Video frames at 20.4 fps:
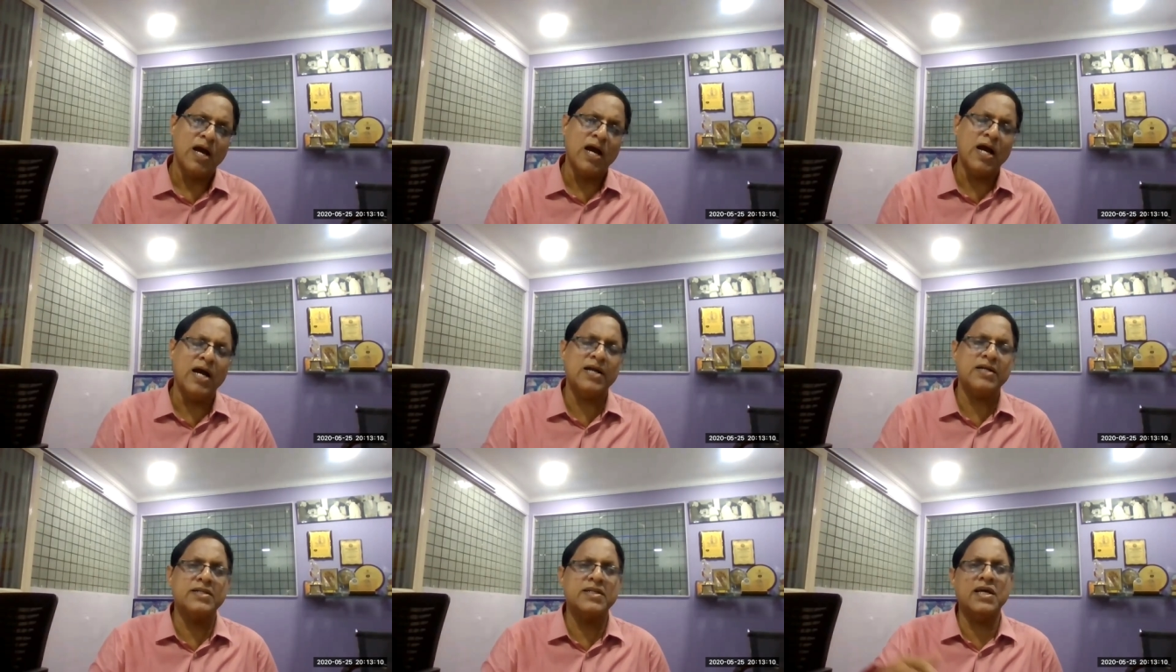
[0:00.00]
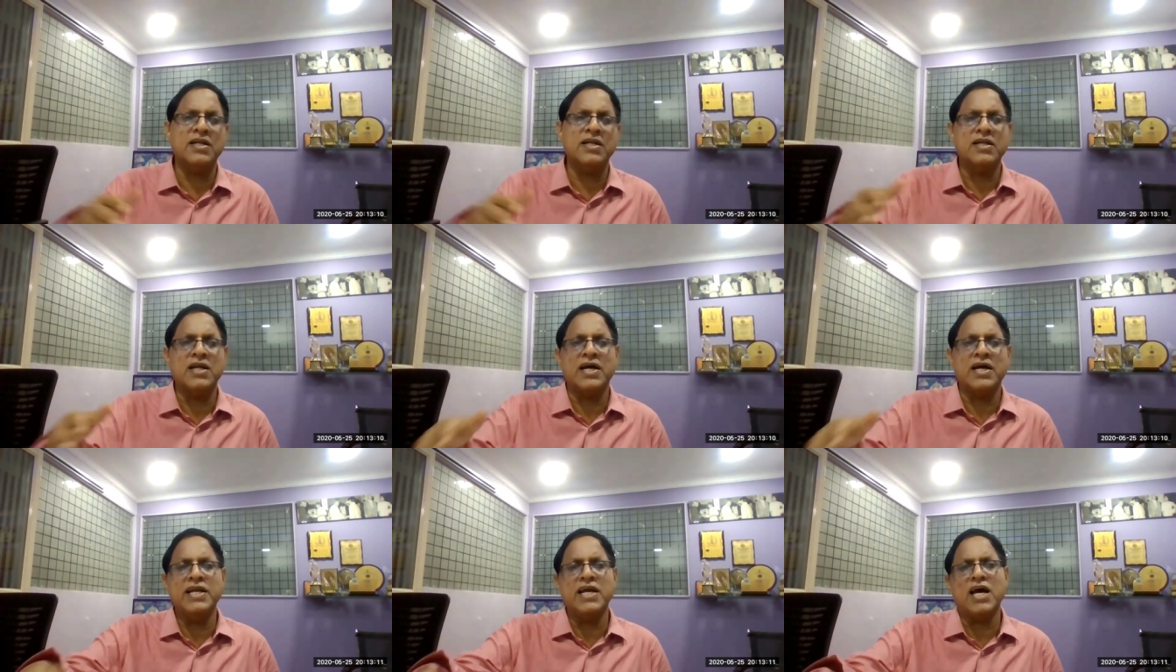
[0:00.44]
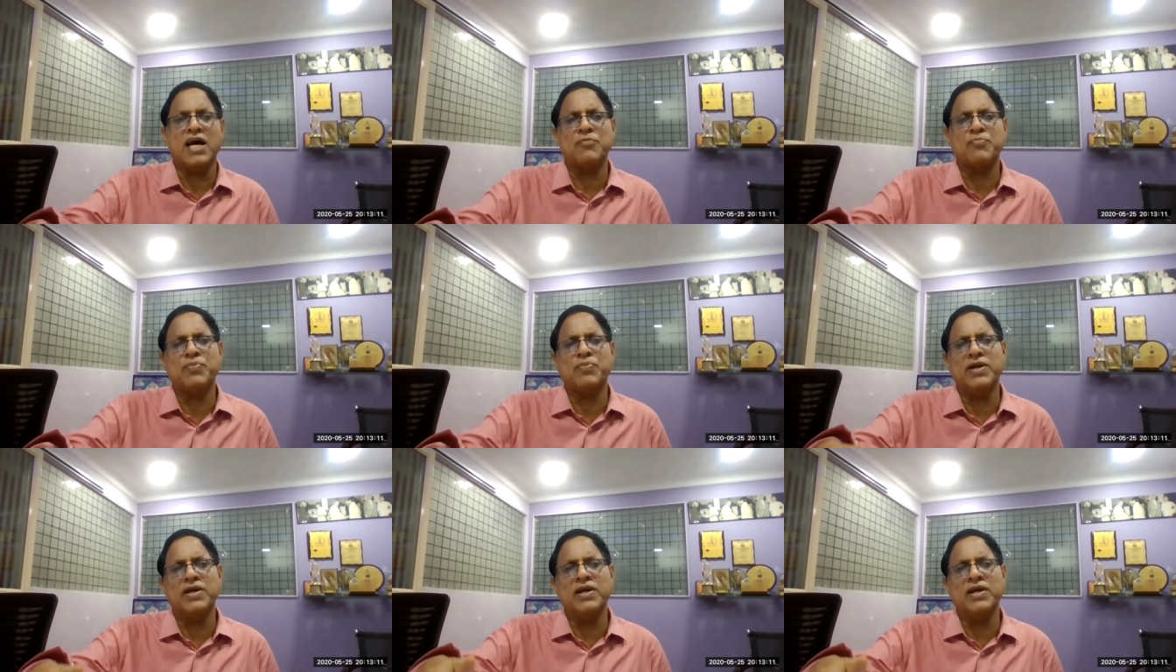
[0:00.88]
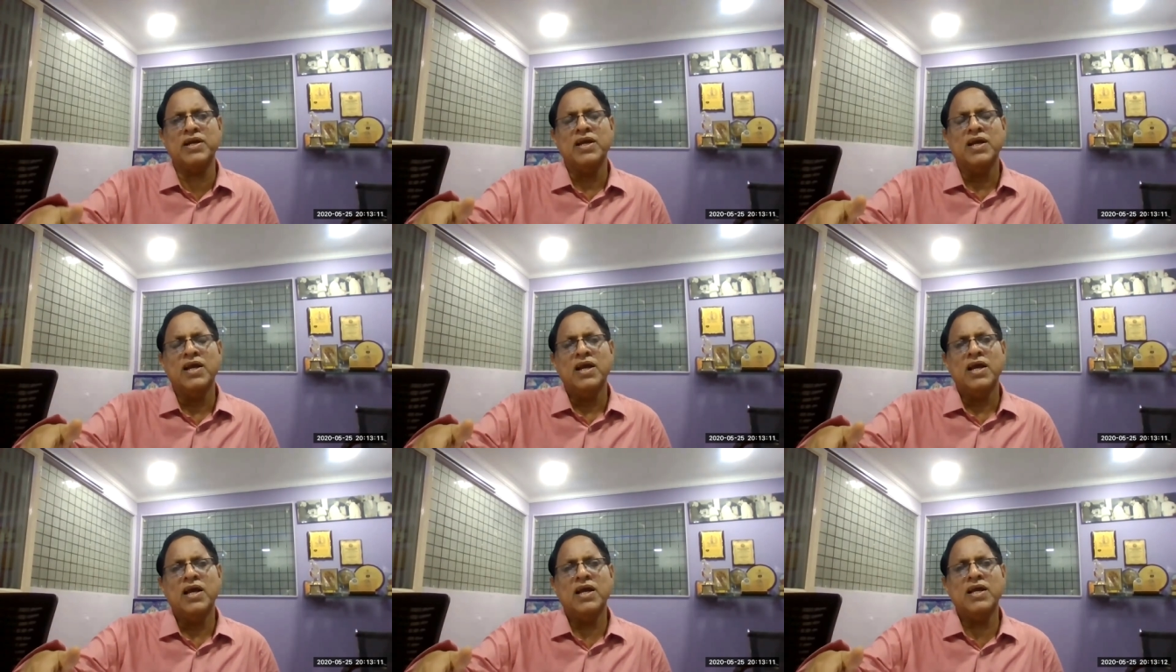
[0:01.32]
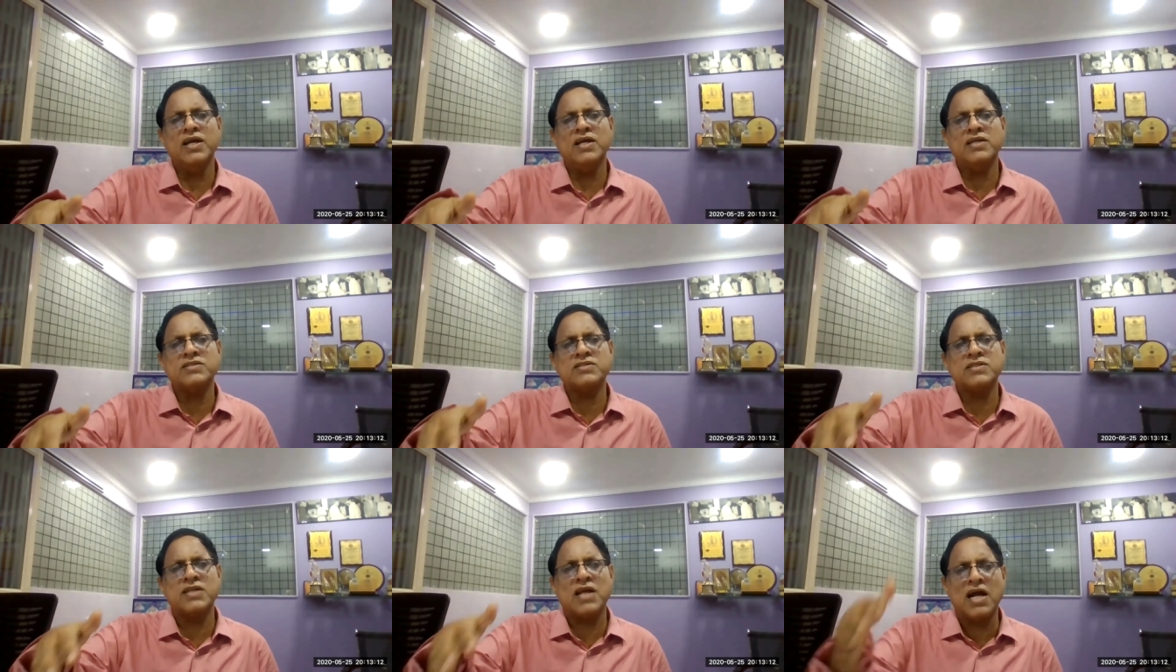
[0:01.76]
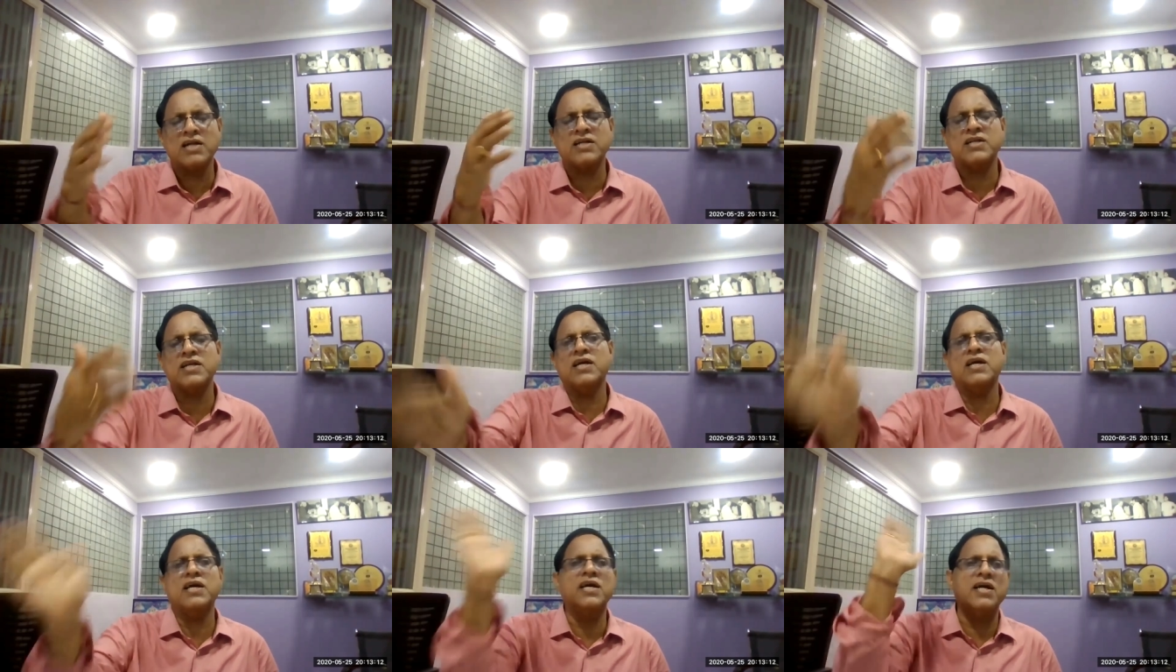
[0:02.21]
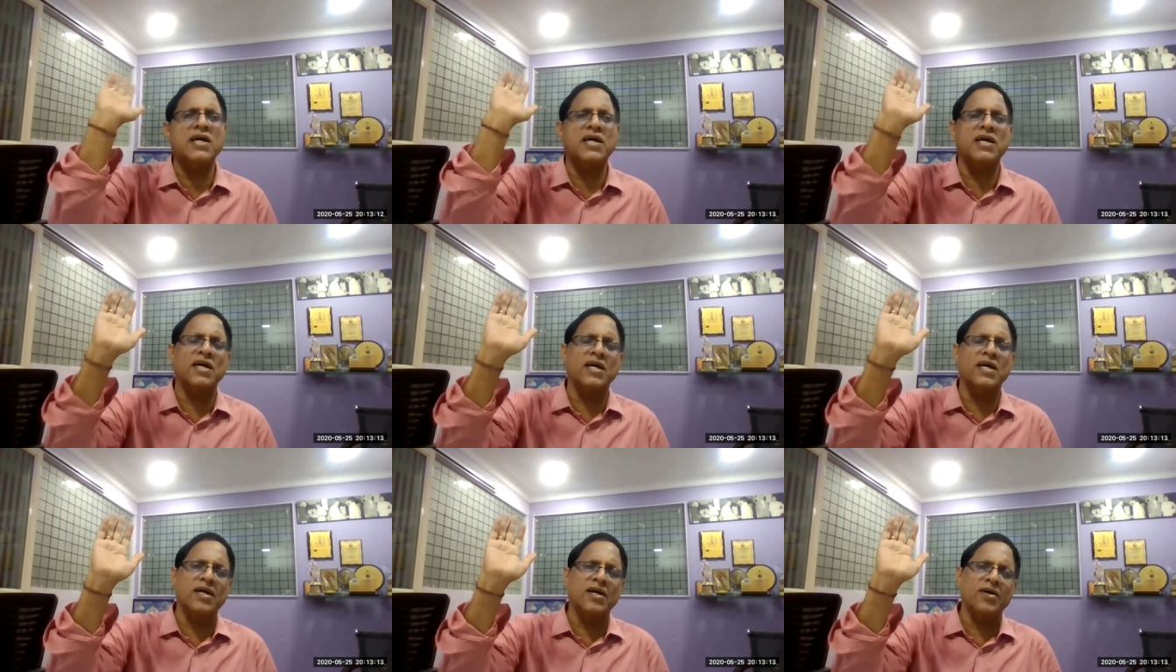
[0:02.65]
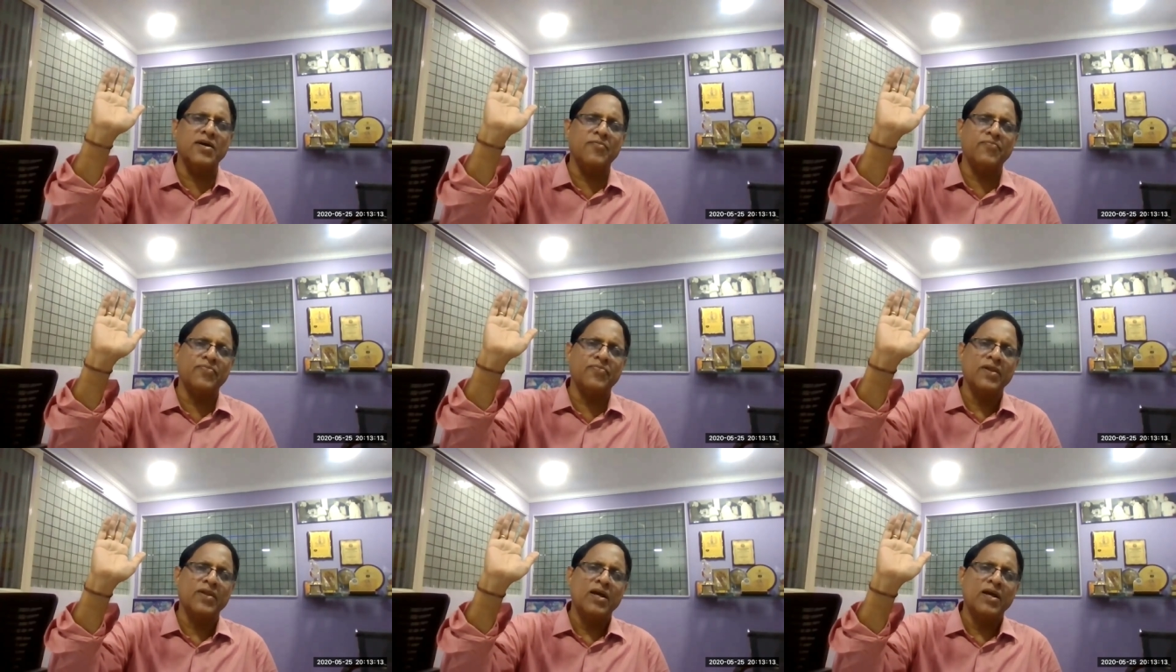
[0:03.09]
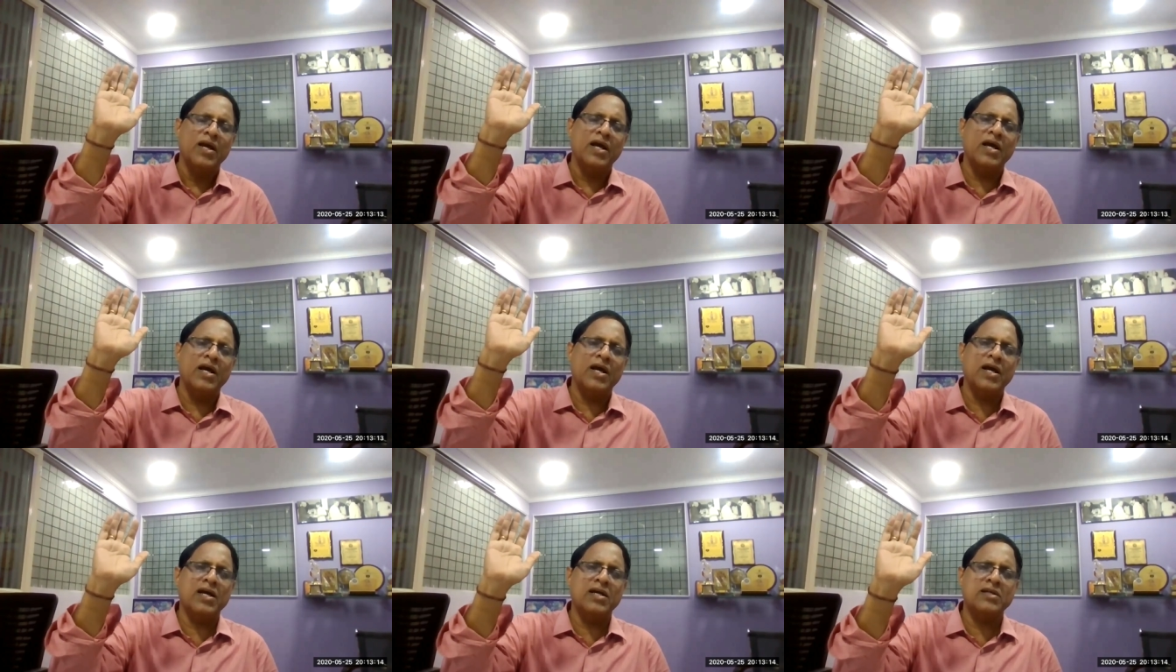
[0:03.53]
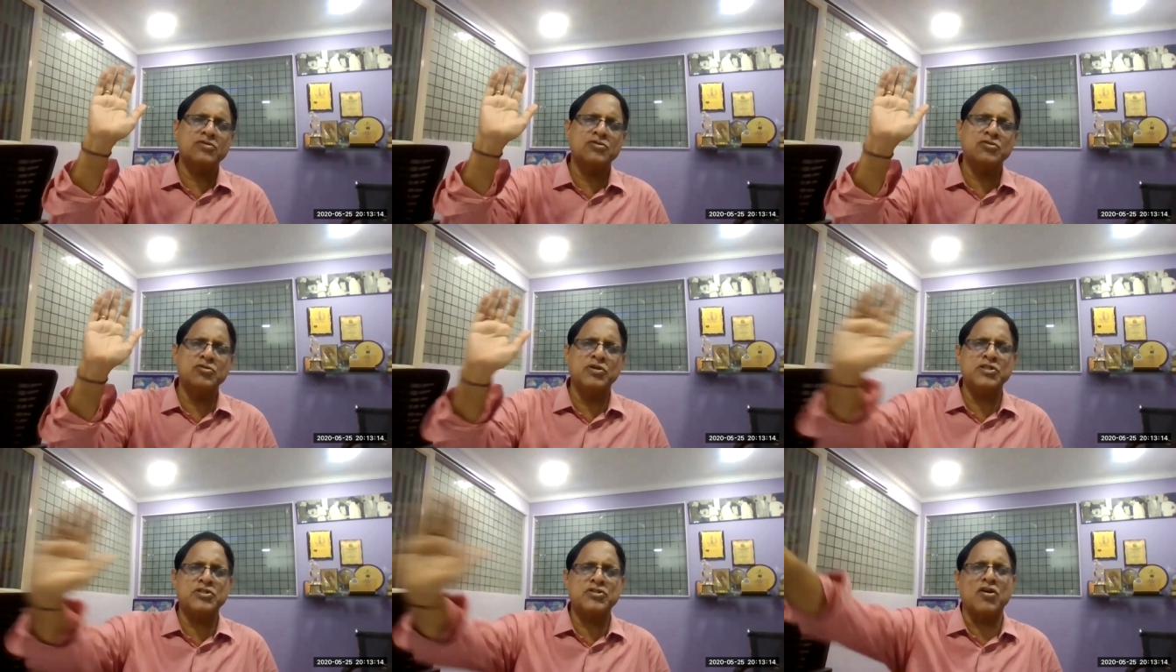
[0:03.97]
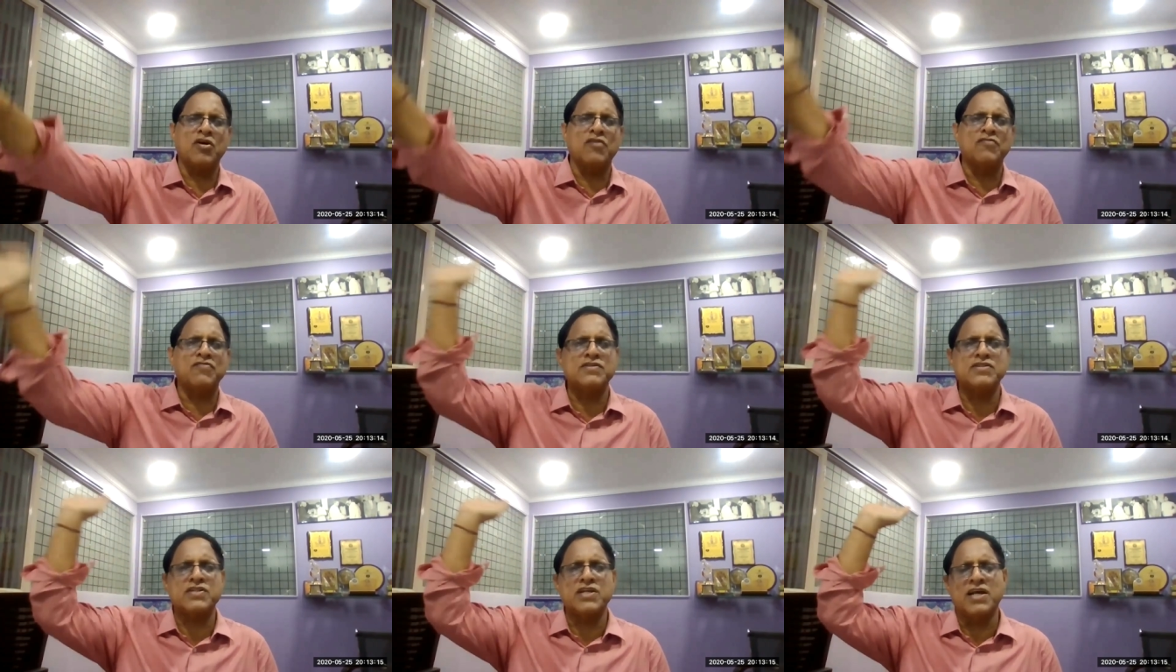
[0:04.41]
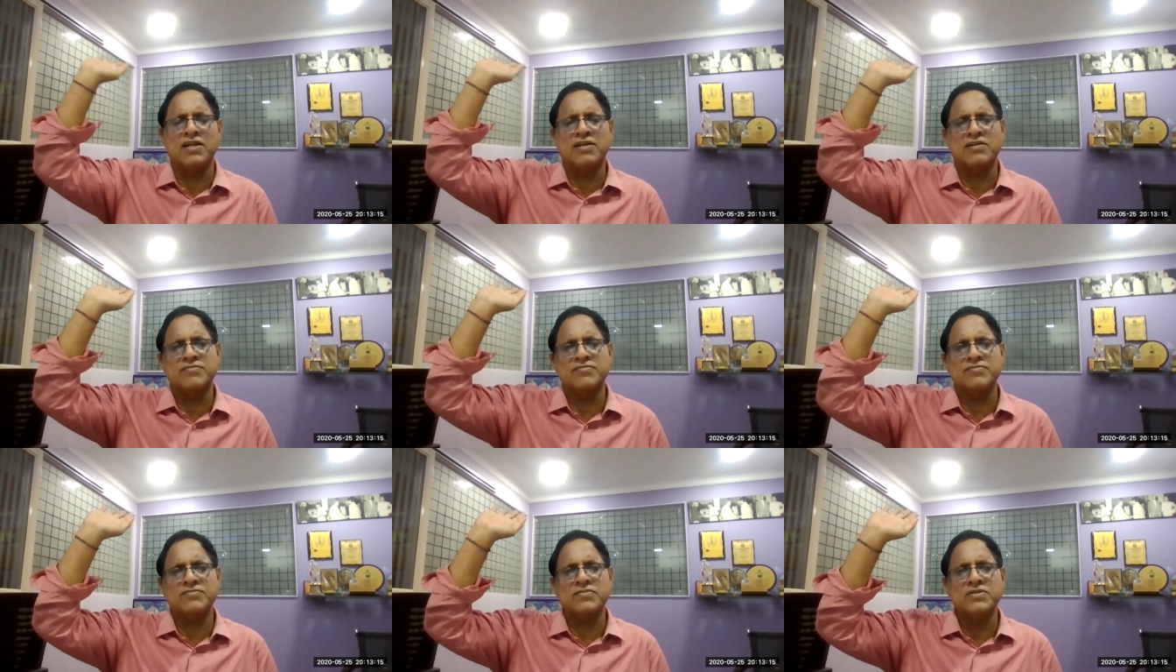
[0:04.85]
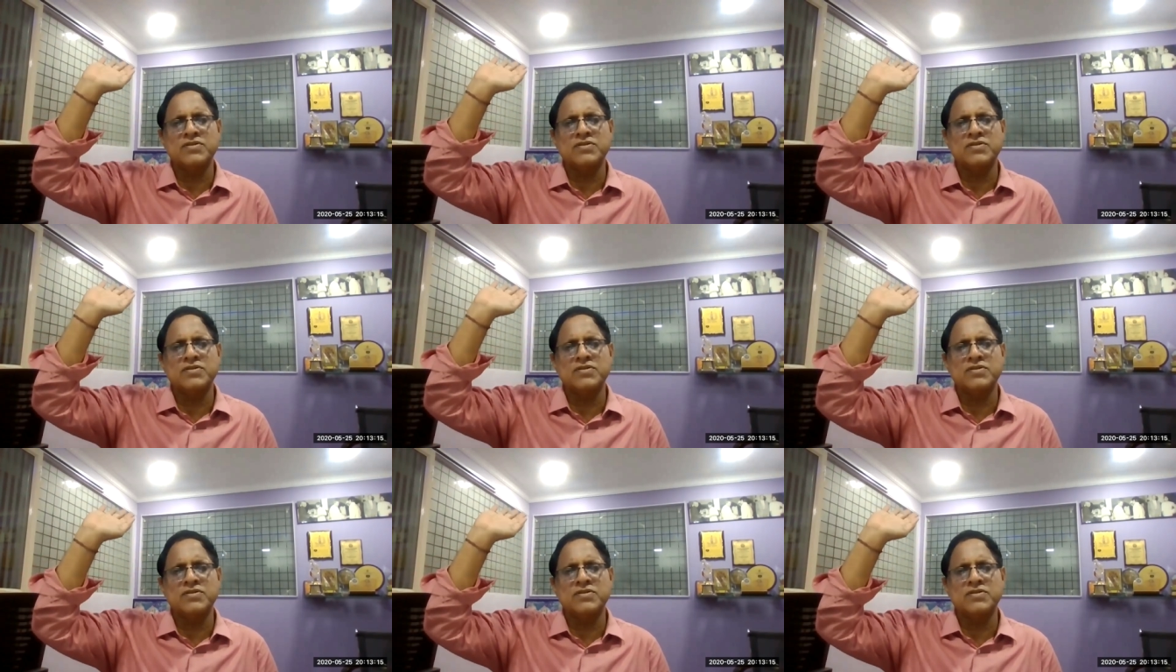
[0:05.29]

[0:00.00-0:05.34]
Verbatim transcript: And then IRP is not a, a judicial officer.